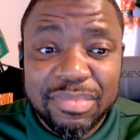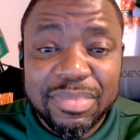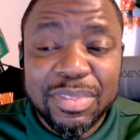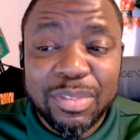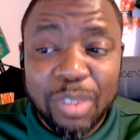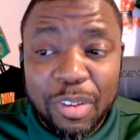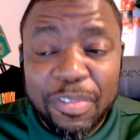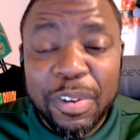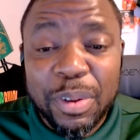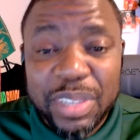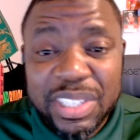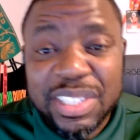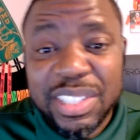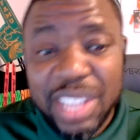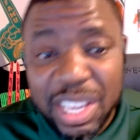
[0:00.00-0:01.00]
Norfolk is
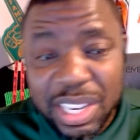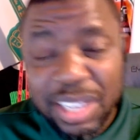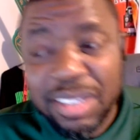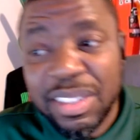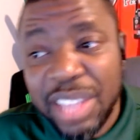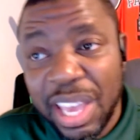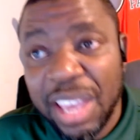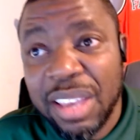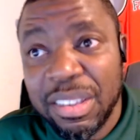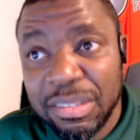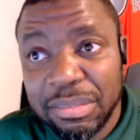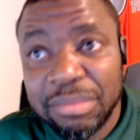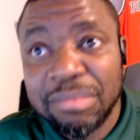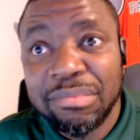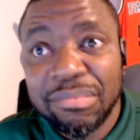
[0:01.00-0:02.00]
steady.
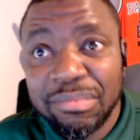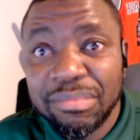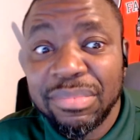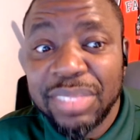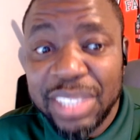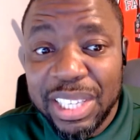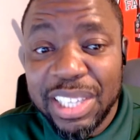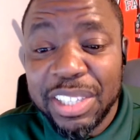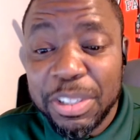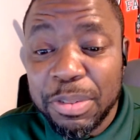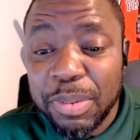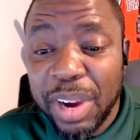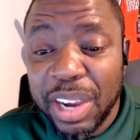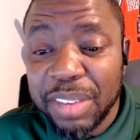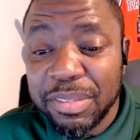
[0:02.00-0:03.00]
Yeah, you're
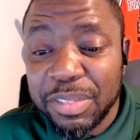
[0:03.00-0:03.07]
right.